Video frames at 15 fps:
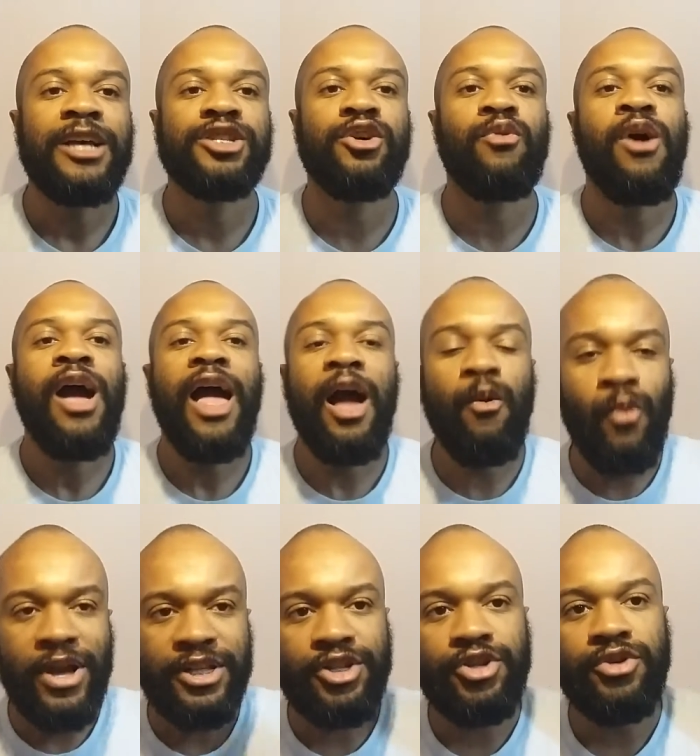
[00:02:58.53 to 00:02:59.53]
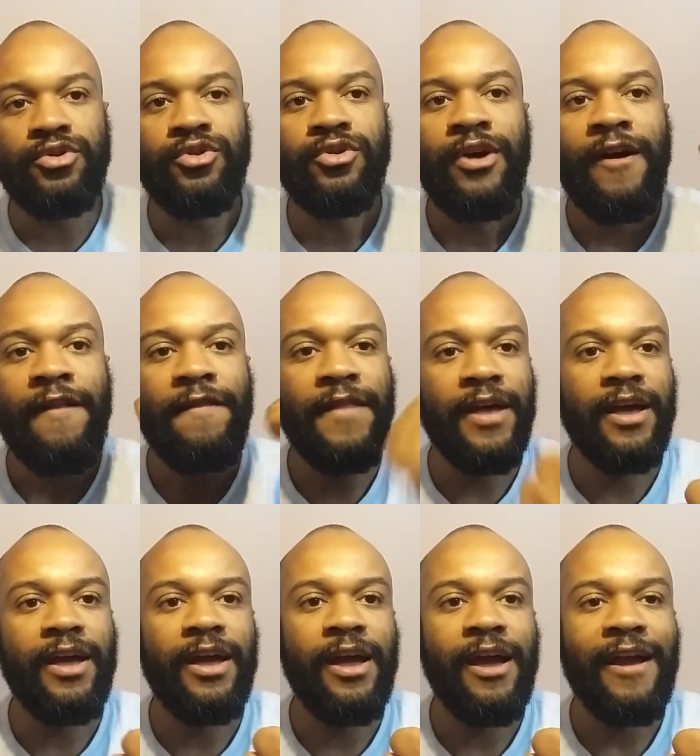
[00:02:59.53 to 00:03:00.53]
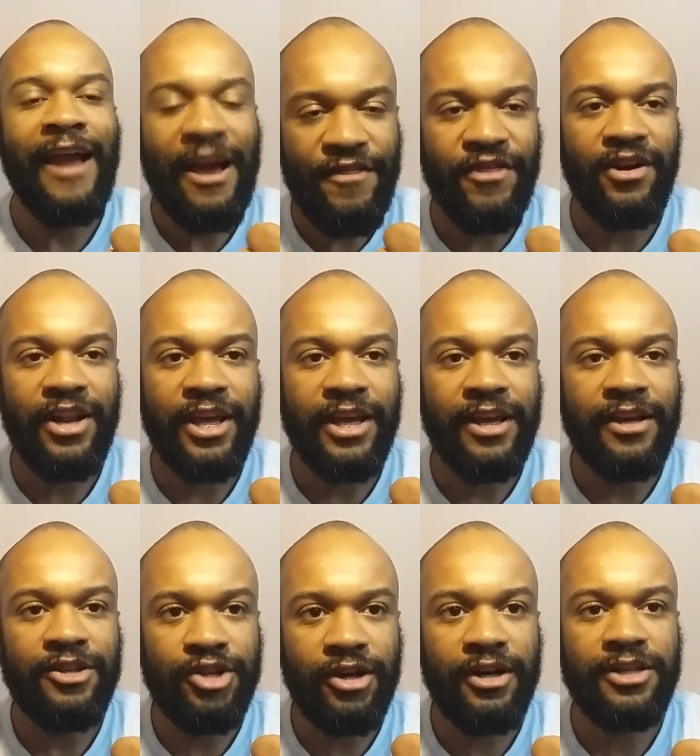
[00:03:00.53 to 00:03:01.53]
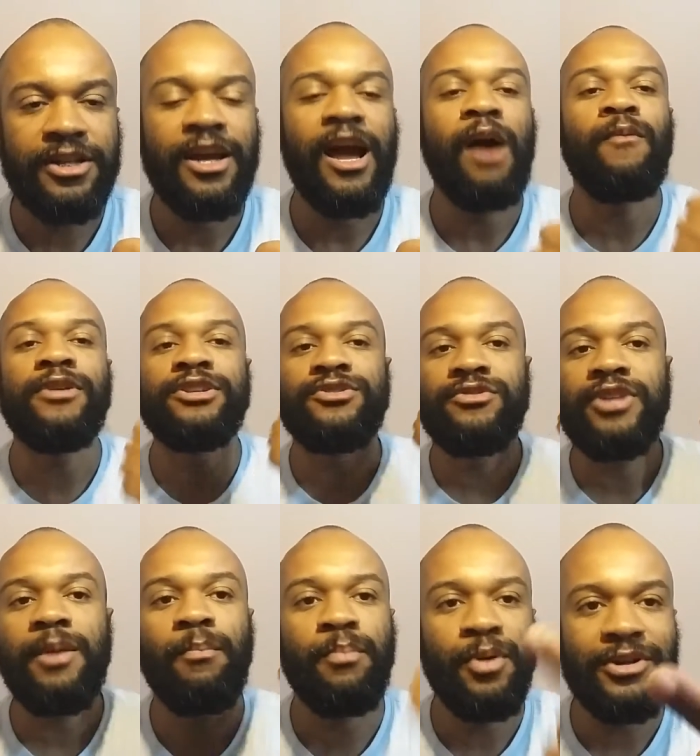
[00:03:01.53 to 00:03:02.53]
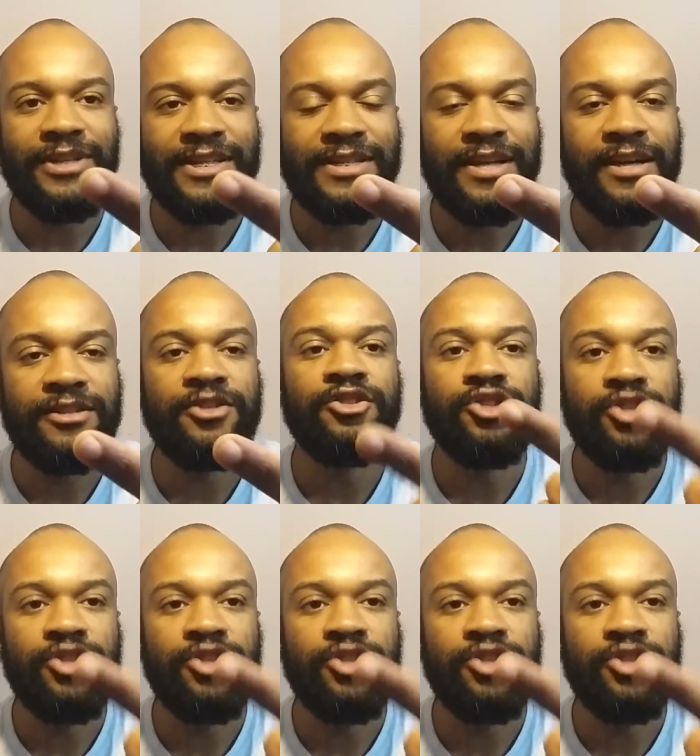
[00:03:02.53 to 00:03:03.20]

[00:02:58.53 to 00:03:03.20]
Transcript: So I went to the Catholic Church, I went to the Protestant